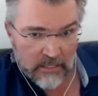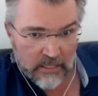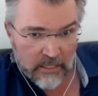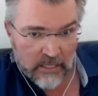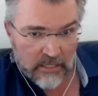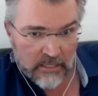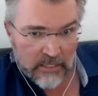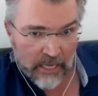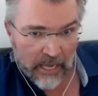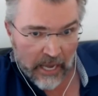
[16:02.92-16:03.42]

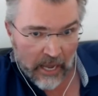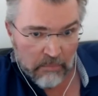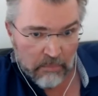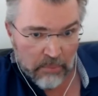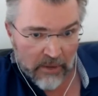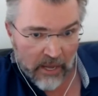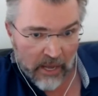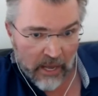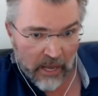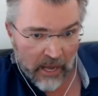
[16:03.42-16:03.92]
in the
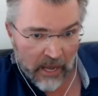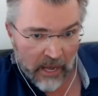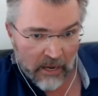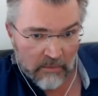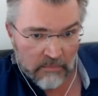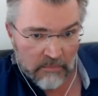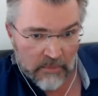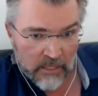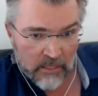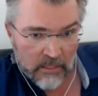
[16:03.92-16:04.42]
upper
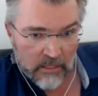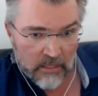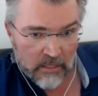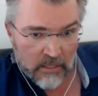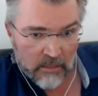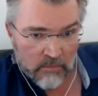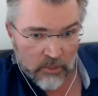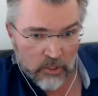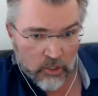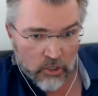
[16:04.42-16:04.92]
arm,
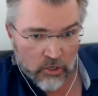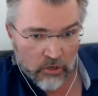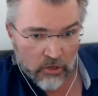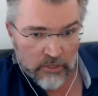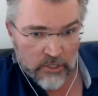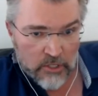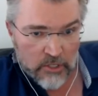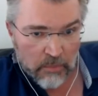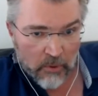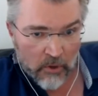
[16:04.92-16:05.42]
which
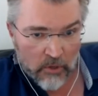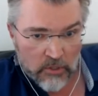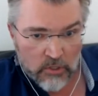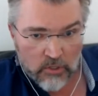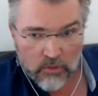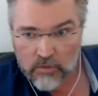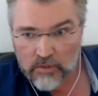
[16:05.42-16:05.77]
corresponds